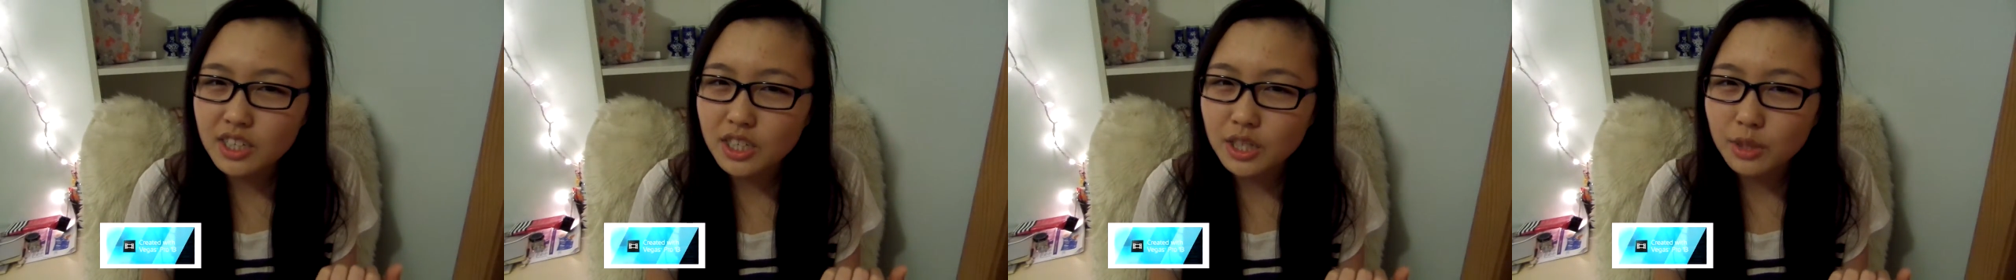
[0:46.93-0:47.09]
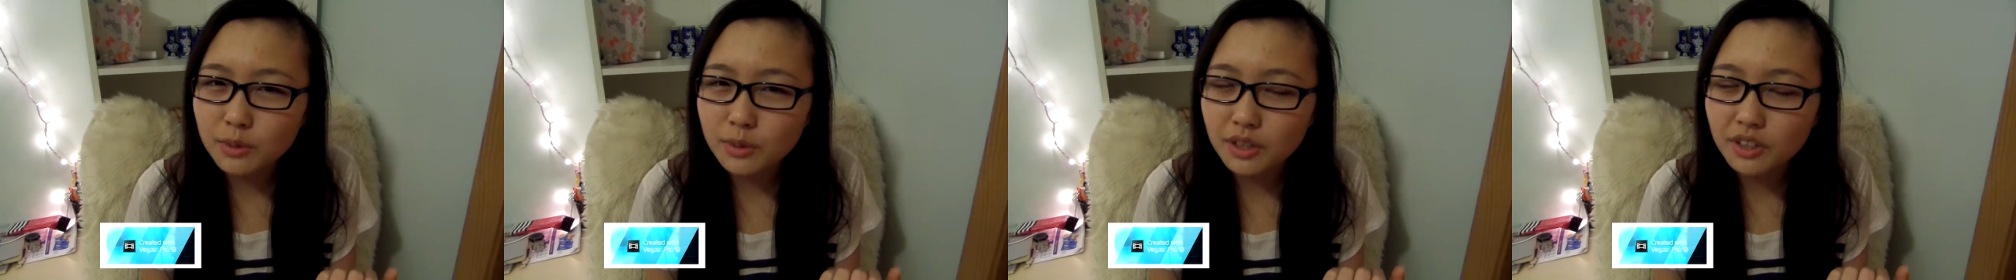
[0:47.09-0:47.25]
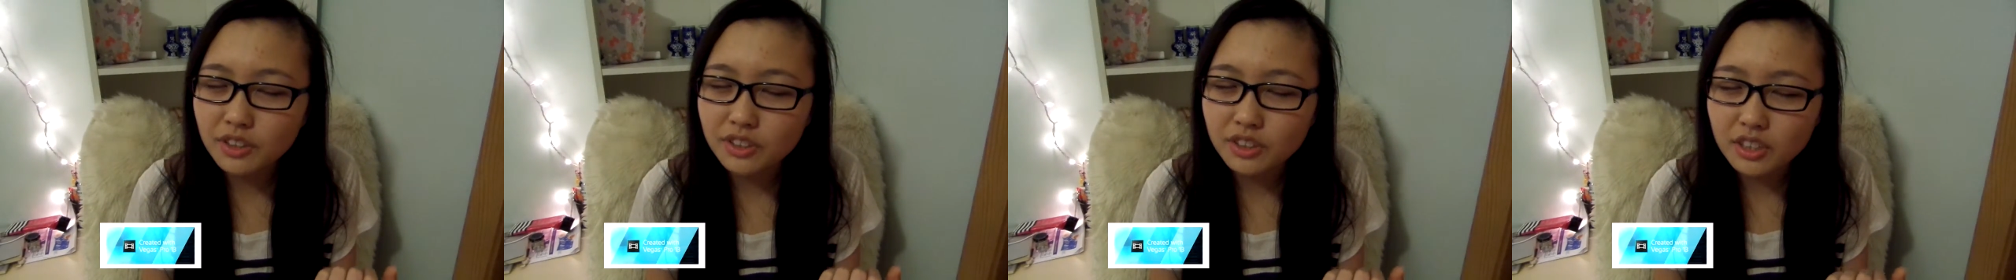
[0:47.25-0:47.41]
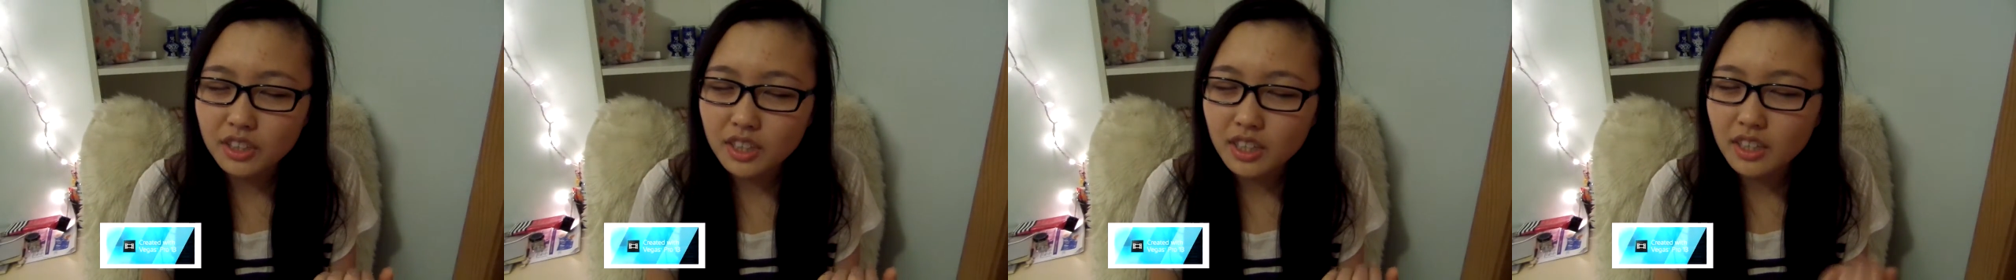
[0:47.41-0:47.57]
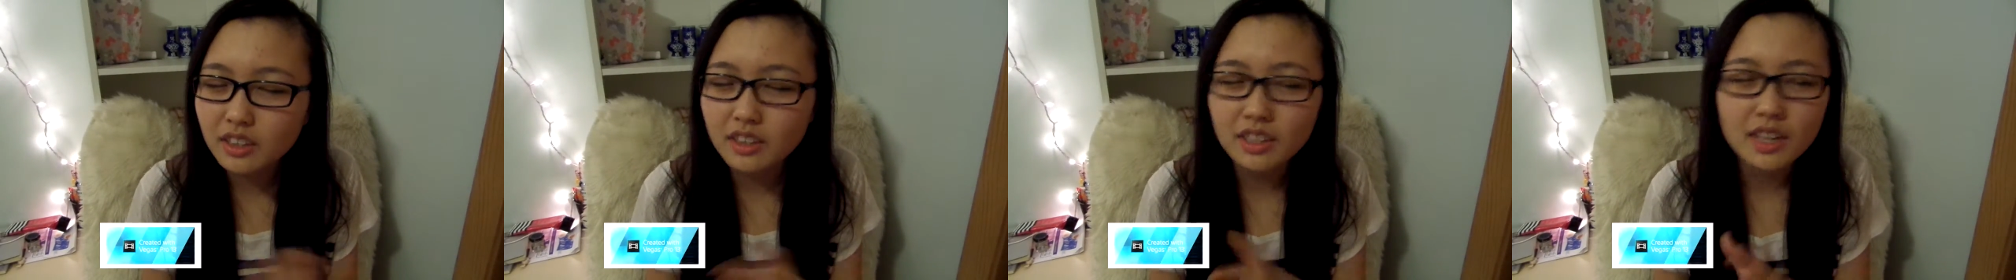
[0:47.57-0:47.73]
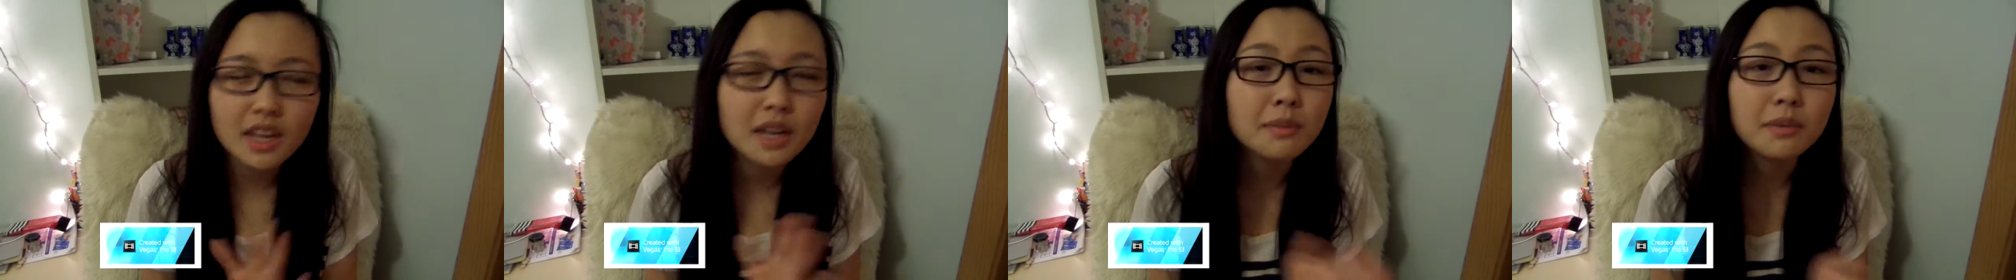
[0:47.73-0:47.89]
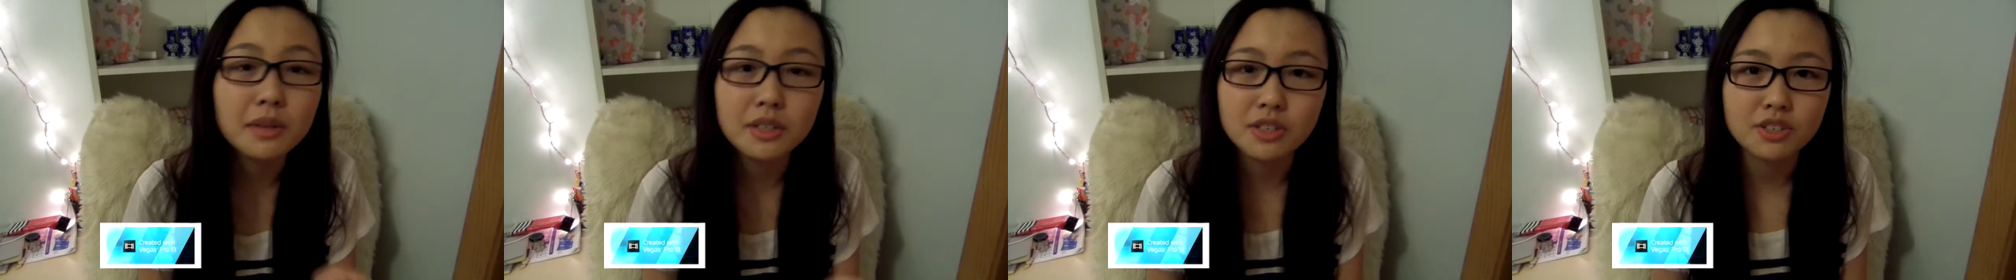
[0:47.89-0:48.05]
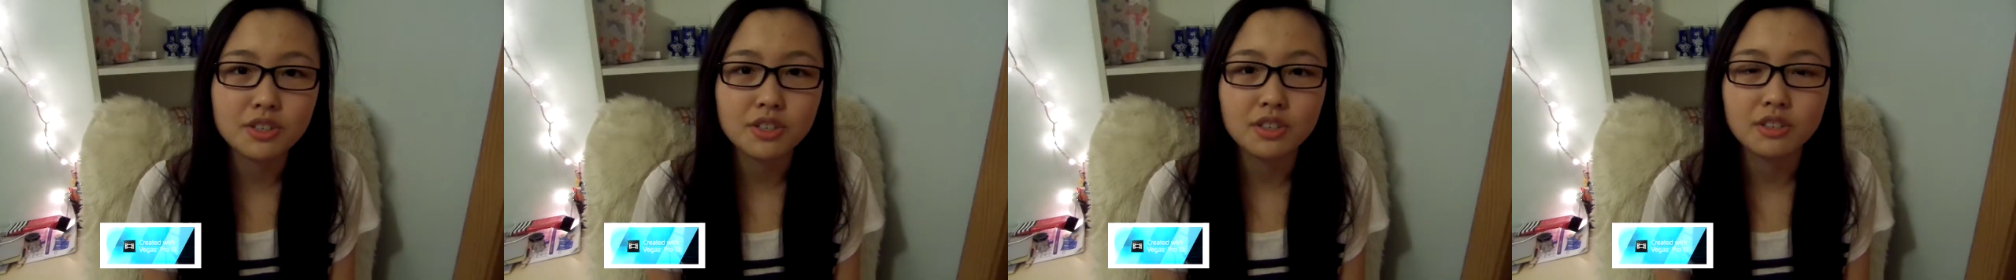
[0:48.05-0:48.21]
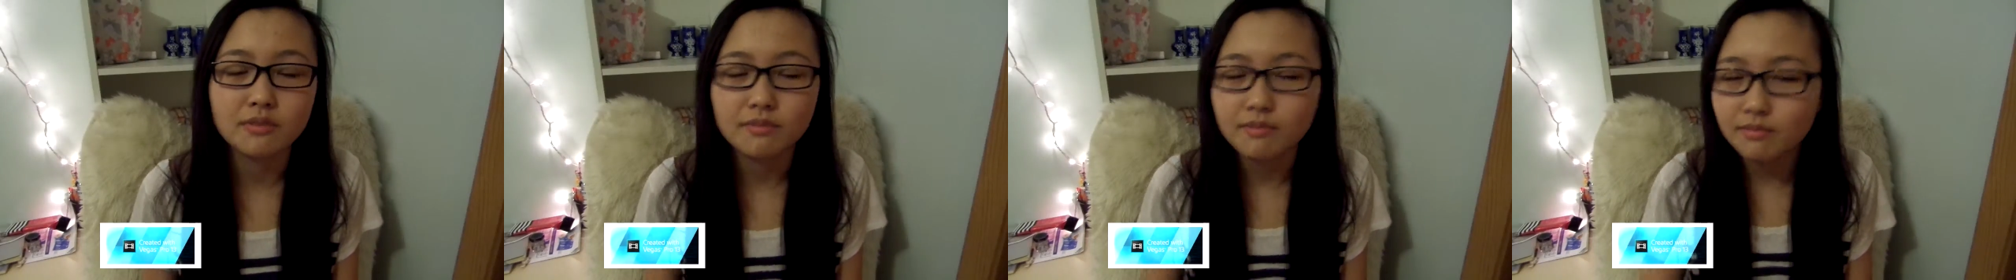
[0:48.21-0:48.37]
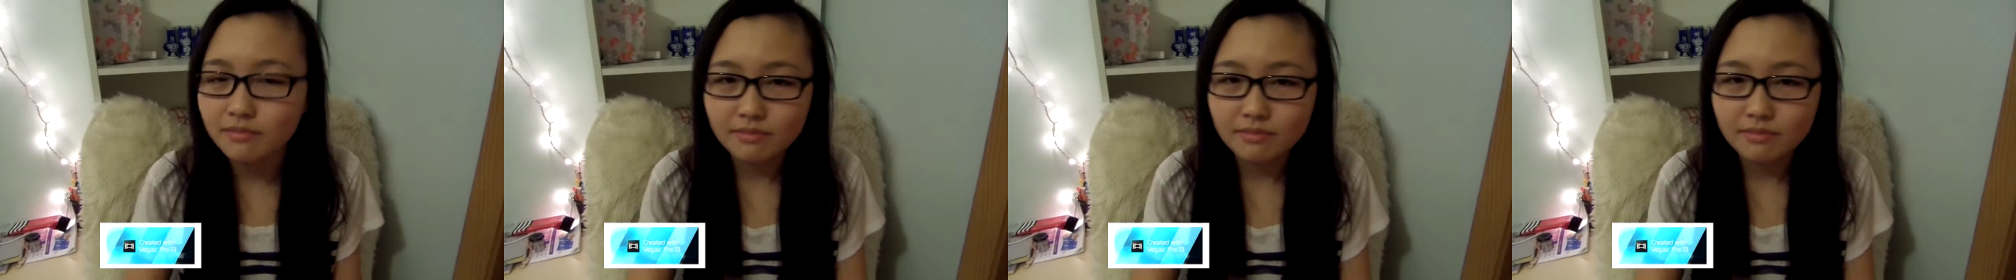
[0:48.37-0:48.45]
January 30th? I'm not sure.